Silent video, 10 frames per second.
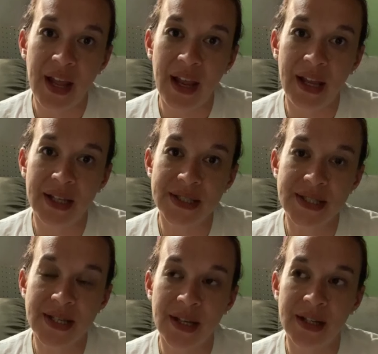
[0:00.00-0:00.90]

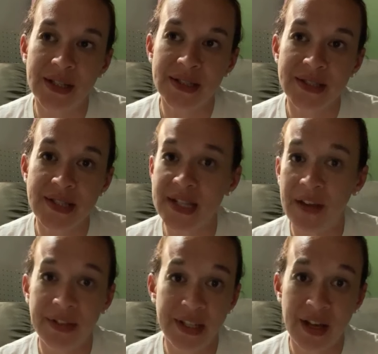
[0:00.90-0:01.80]
And it's
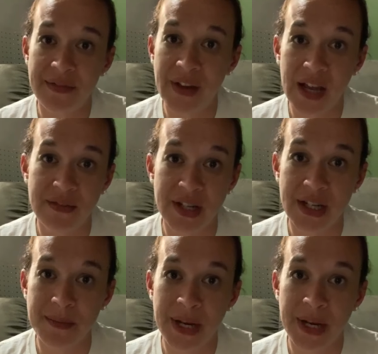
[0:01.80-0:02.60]
definitely not a 5 on it,